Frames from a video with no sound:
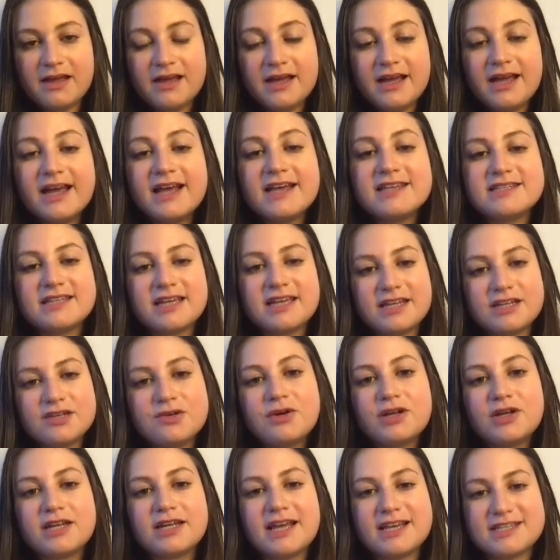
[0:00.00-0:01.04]
As
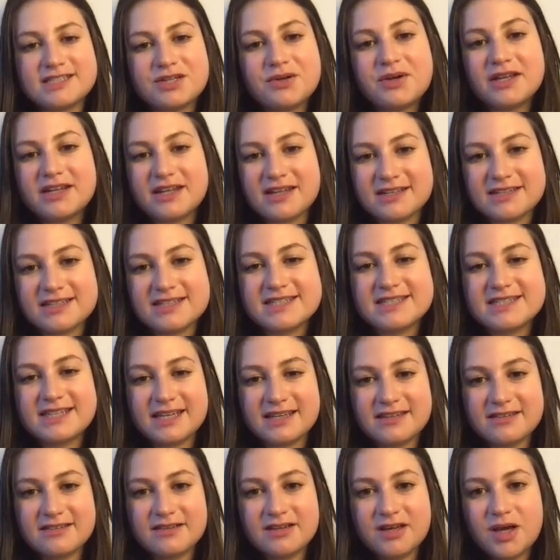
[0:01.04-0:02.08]
you can
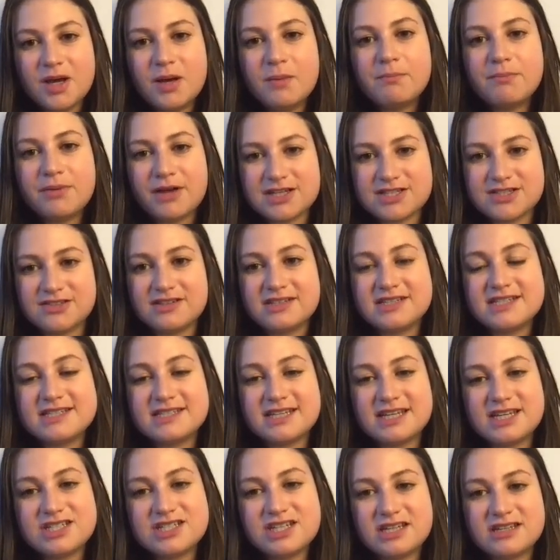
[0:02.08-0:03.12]
understand,
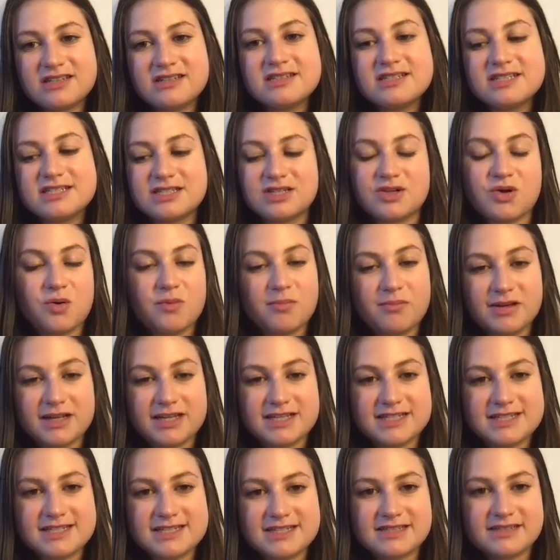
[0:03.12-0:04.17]
personalization is complex.